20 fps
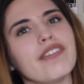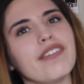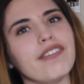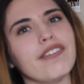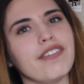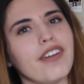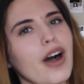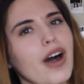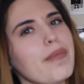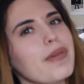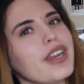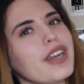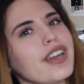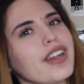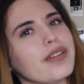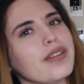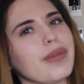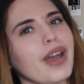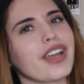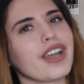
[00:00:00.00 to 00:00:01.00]
vomited
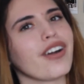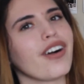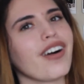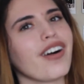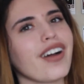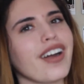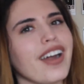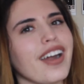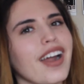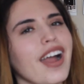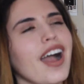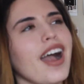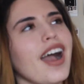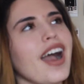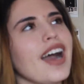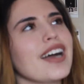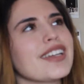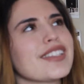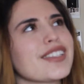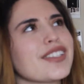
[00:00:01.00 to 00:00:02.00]
in my car,
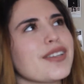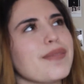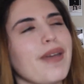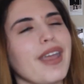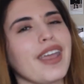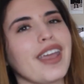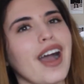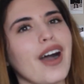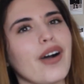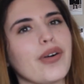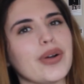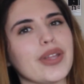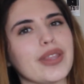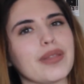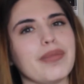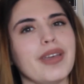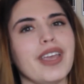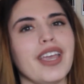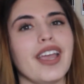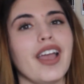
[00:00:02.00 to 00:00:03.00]
asked to make out
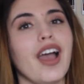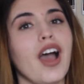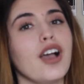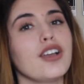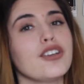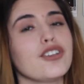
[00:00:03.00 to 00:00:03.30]
with me,